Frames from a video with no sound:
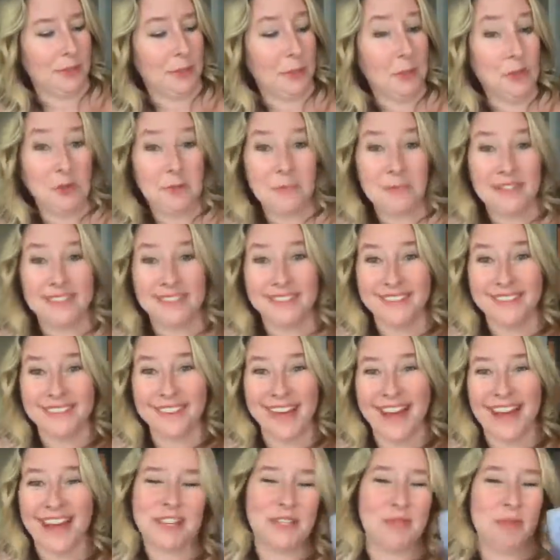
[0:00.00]
Oops.
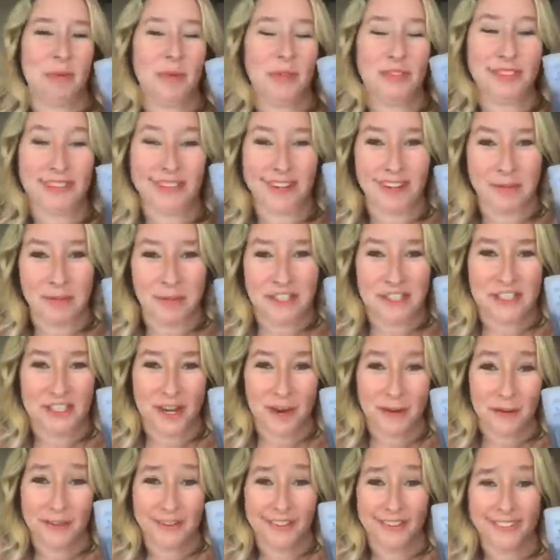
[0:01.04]
I just pulled it out of my
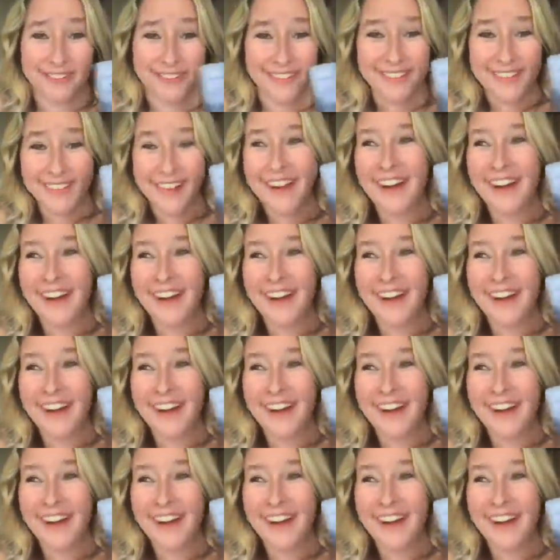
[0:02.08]
shower.